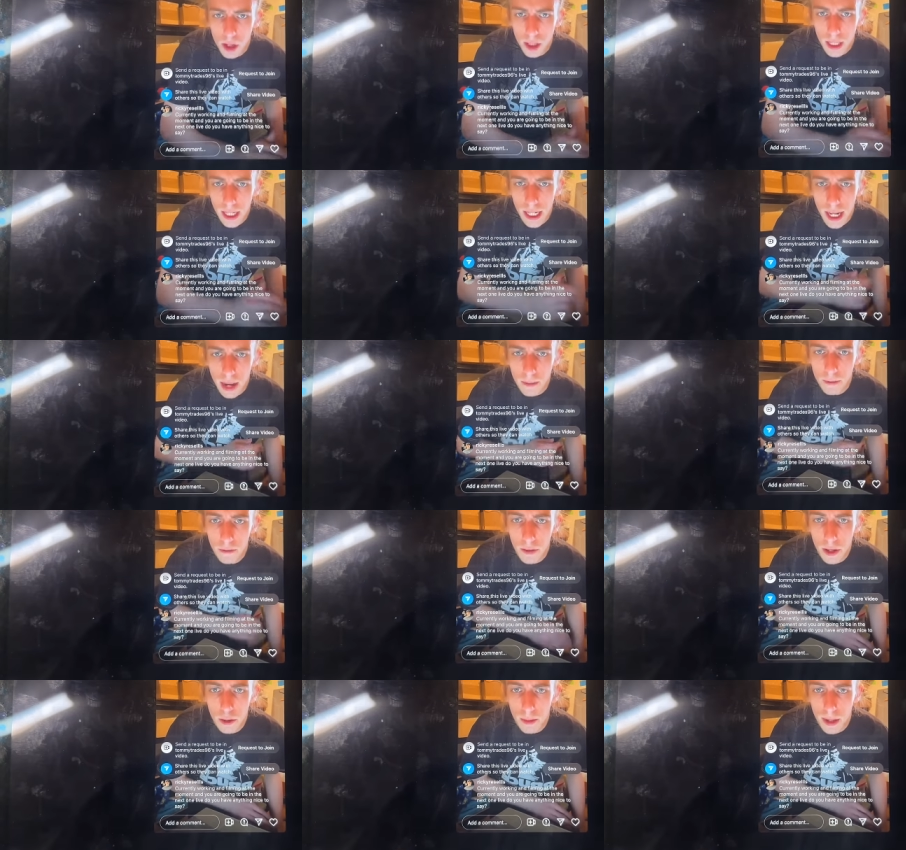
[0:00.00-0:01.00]
working and
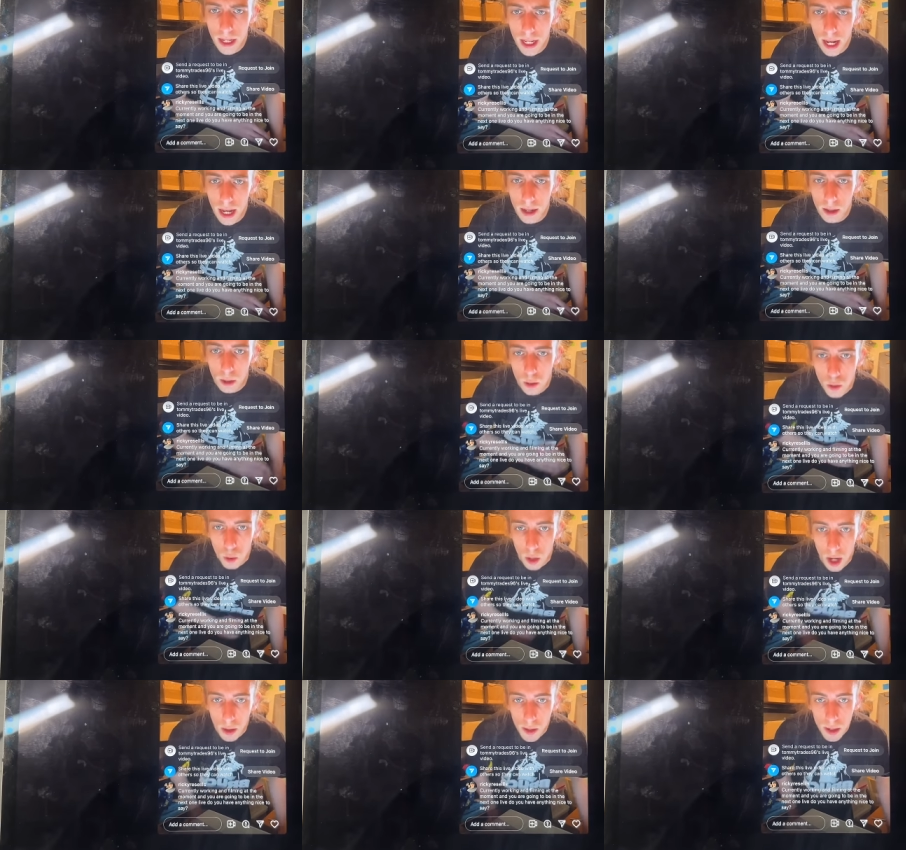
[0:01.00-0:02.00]
filming.
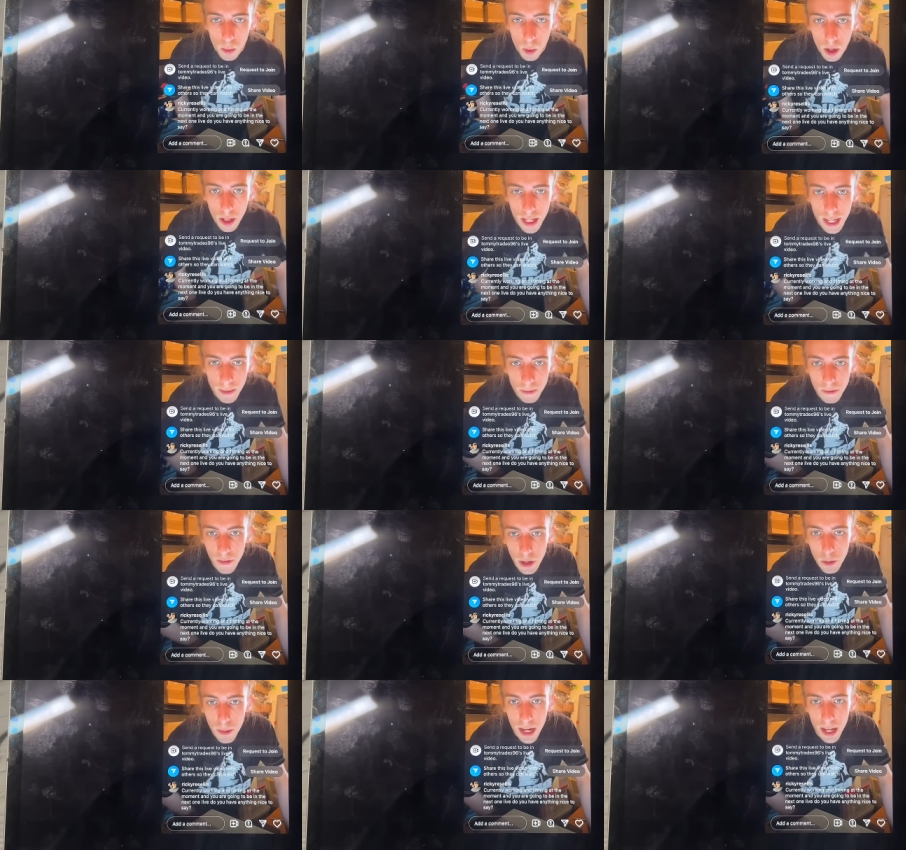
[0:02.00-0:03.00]
Oh, currently working and
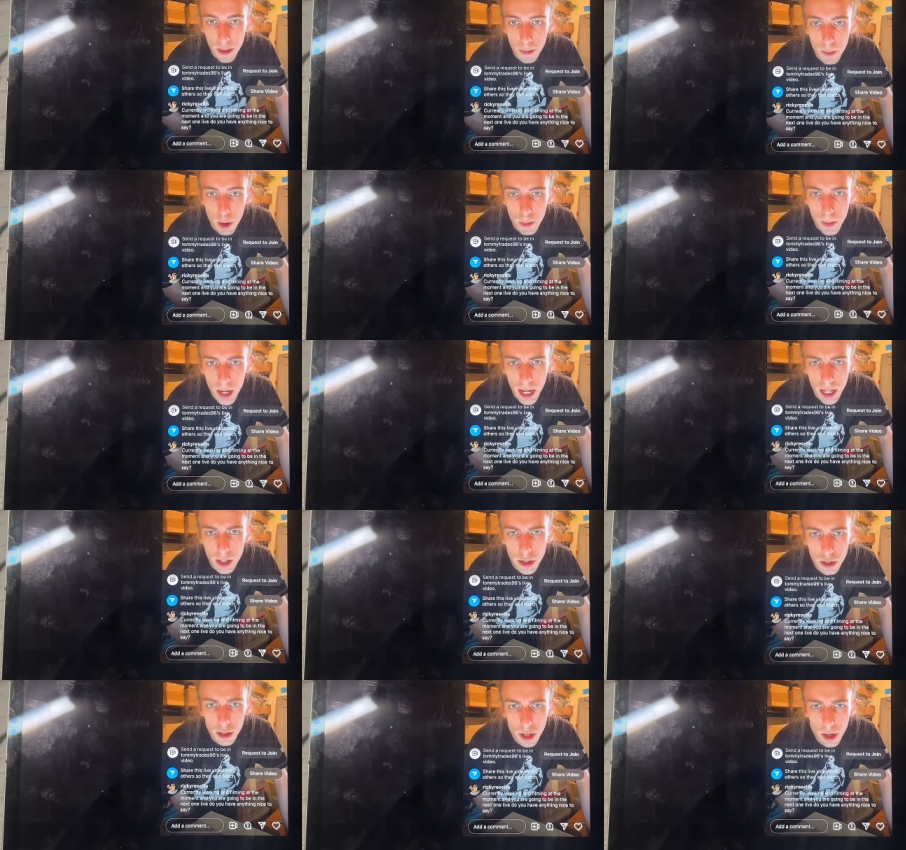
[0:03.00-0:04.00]
filming at the moment,
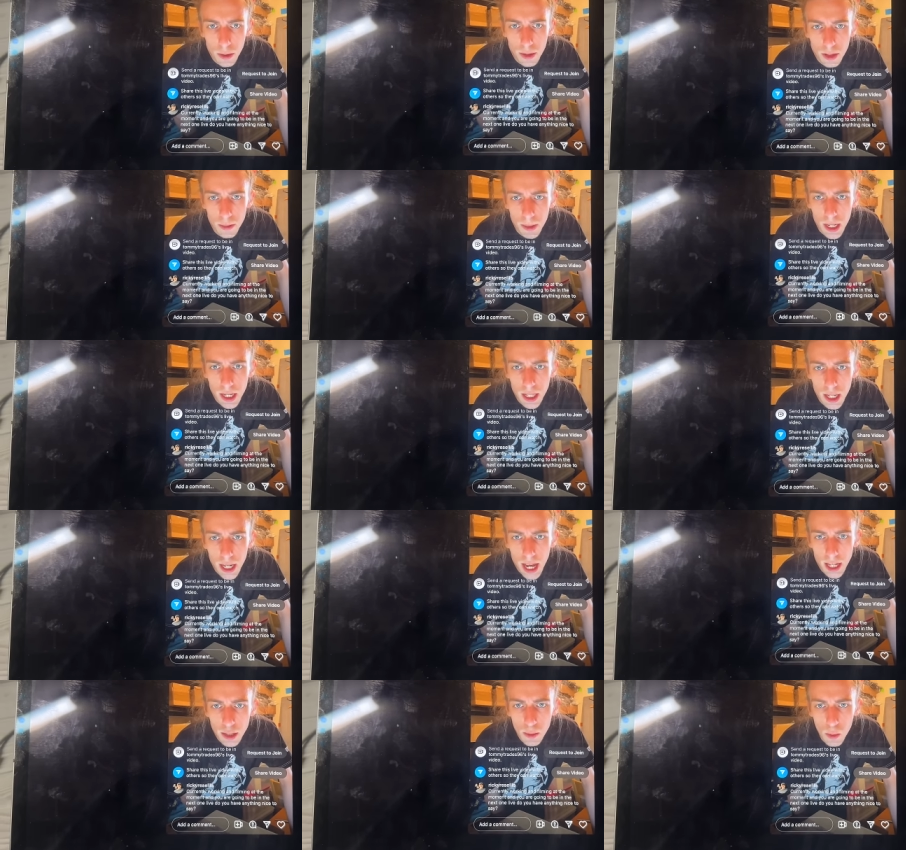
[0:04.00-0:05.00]
and you're going to be in
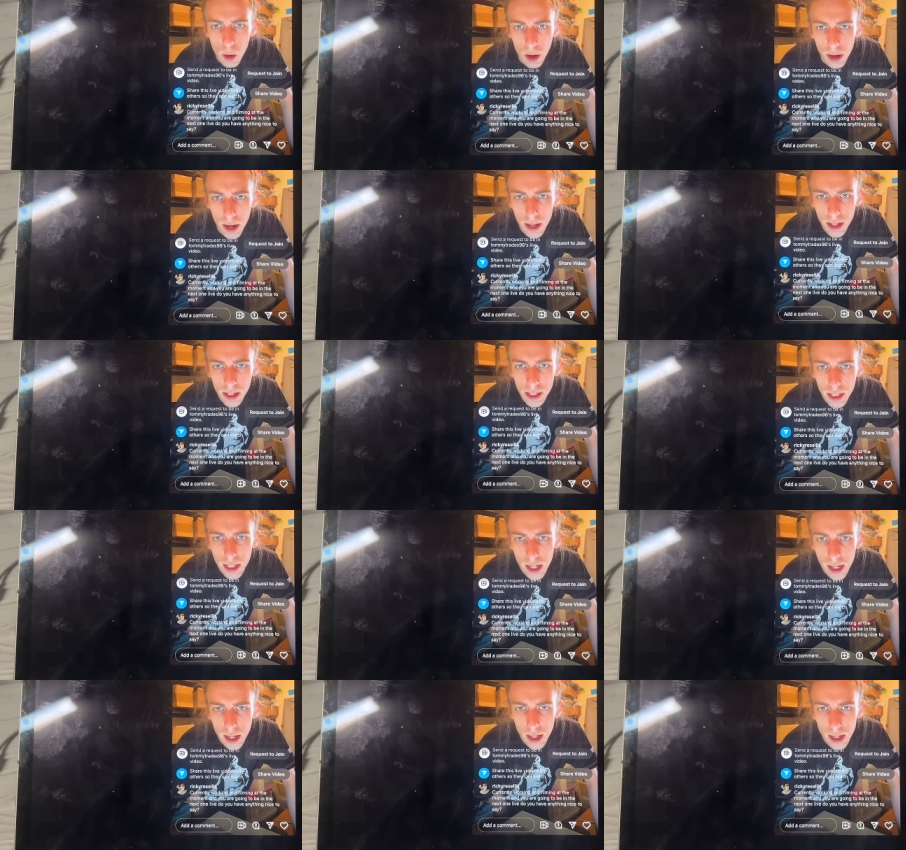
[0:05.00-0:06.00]
the next one.
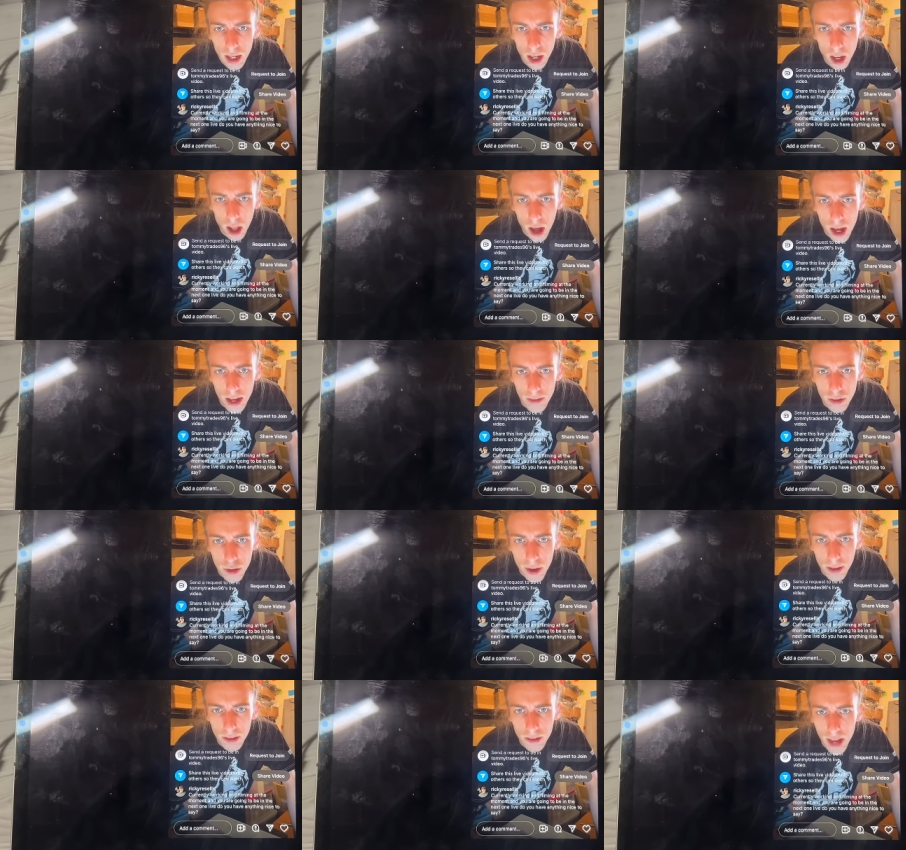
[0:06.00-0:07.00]
Live,
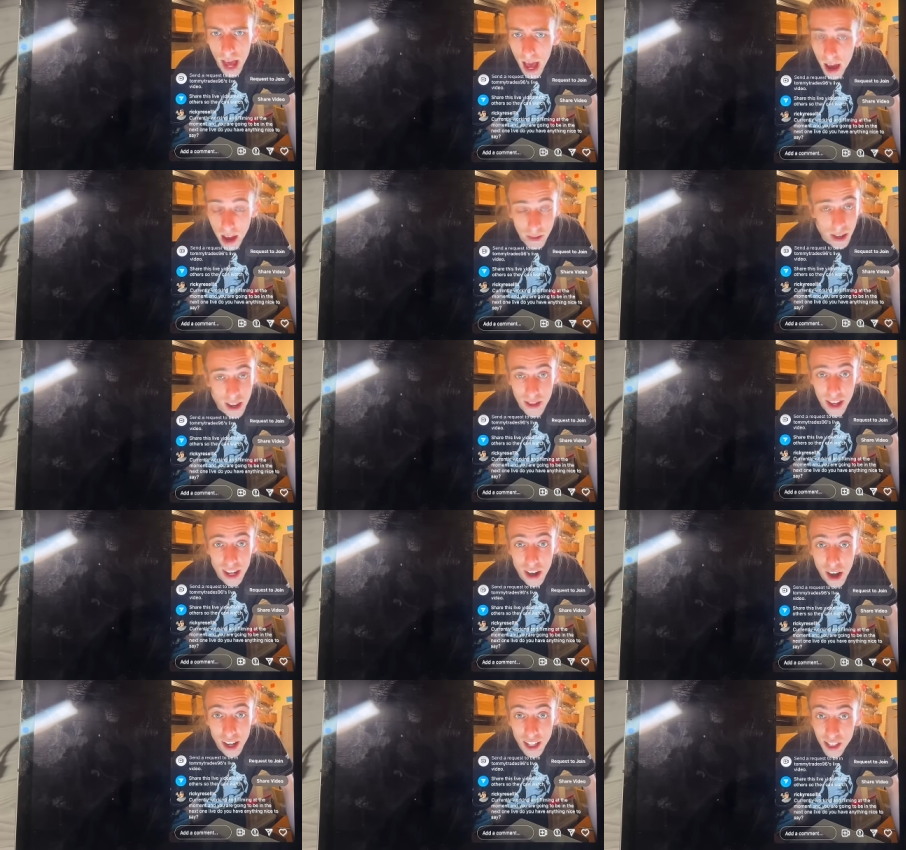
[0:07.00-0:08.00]
do you any, have
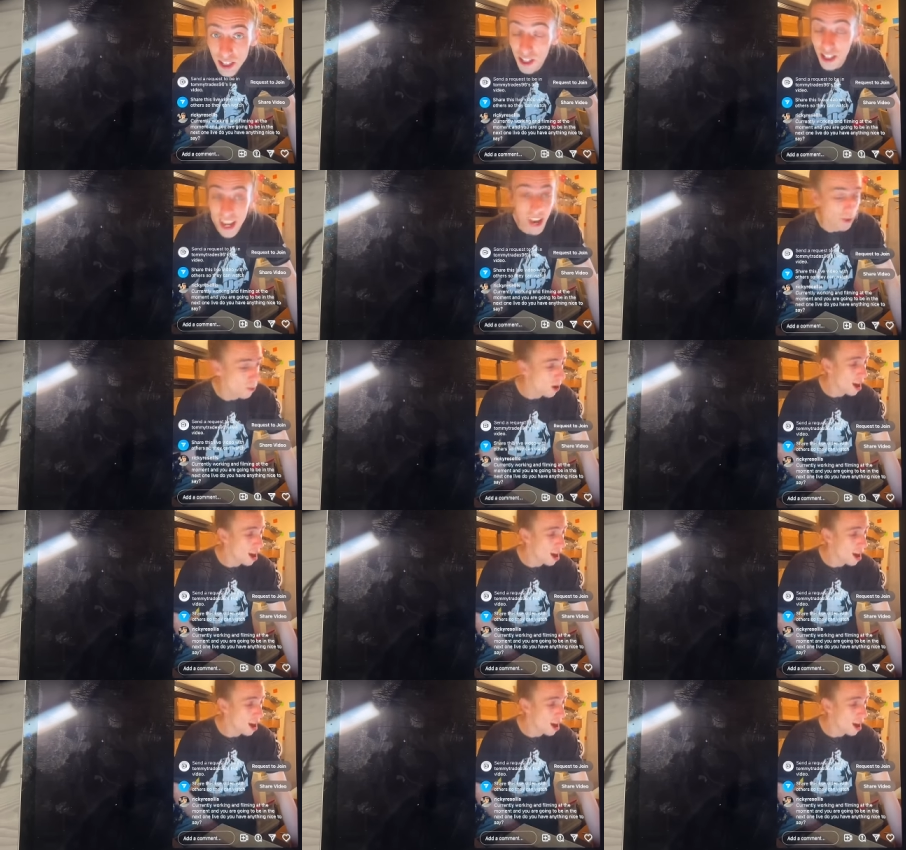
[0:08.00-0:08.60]
anything nice to say?